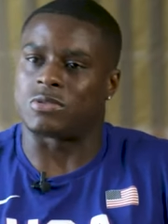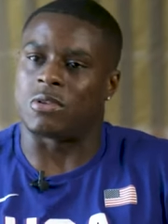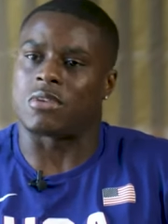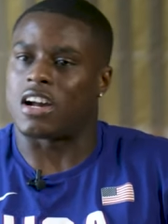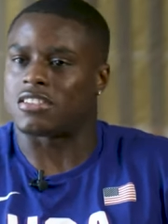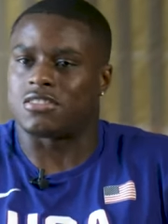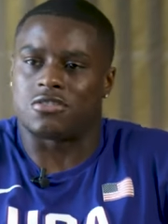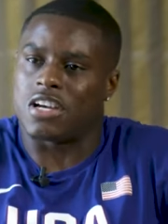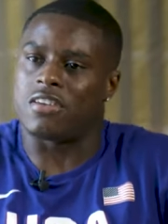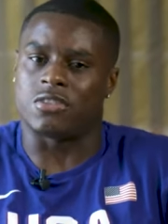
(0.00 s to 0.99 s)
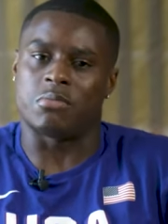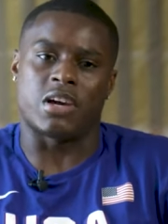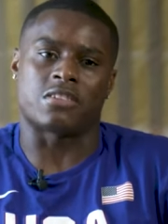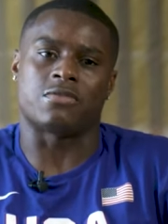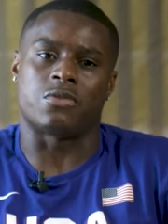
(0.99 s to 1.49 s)
so I'm constantly traveling
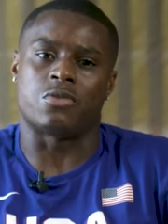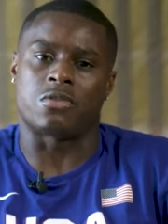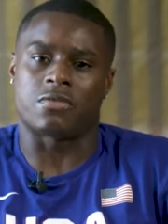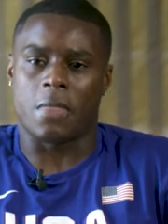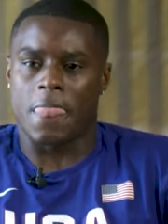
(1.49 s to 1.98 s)
back and forth.